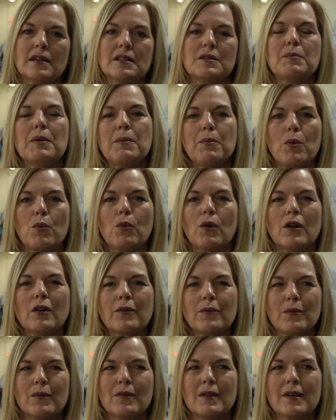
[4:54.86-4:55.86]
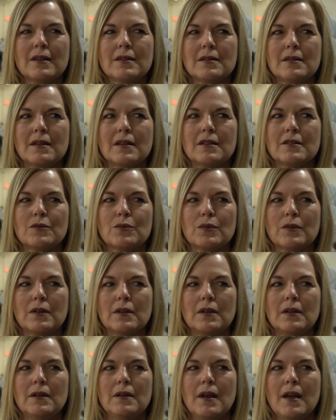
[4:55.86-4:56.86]
as people work through this, it's
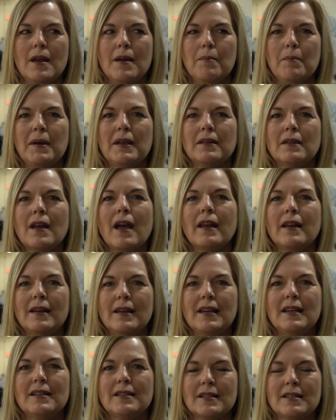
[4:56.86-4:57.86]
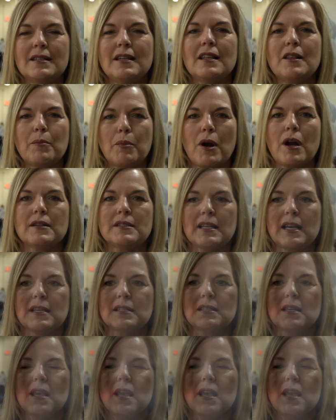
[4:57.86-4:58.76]
really been kind of neat to see the process.